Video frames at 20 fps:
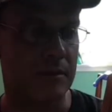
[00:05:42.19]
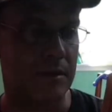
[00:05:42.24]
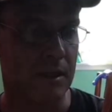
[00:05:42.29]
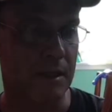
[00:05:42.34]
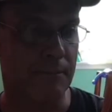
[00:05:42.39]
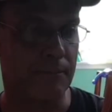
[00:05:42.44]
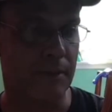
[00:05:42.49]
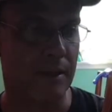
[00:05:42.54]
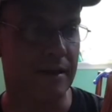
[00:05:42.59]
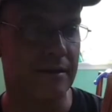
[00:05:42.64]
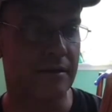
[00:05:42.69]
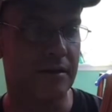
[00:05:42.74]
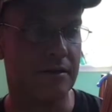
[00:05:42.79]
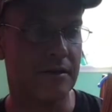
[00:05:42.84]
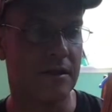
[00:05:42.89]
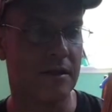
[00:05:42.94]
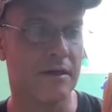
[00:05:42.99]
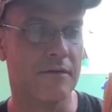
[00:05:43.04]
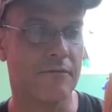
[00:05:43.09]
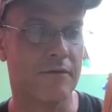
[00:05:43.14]
The
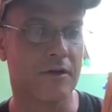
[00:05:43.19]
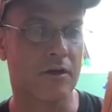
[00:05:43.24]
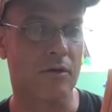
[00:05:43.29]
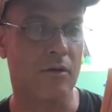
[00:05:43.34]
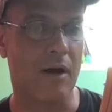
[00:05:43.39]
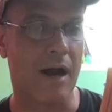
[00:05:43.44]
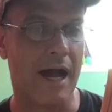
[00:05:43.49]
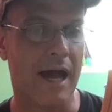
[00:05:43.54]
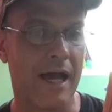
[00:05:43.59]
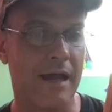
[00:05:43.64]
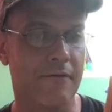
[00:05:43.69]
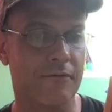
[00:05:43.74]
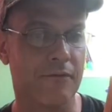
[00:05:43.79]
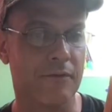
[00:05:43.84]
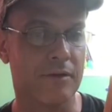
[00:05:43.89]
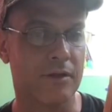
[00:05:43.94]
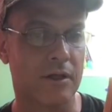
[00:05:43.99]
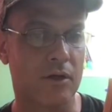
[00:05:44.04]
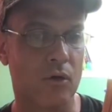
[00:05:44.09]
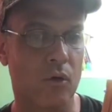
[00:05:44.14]
plaintive cry
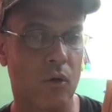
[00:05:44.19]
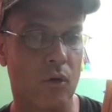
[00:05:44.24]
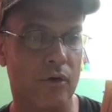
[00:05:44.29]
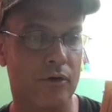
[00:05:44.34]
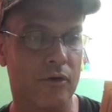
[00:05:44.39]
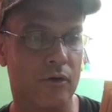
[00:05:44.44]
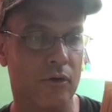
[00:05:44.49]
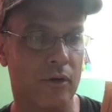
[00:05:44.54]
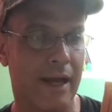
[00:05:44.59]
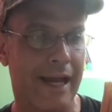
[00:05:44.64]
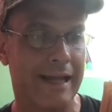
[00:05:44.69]
from the corridor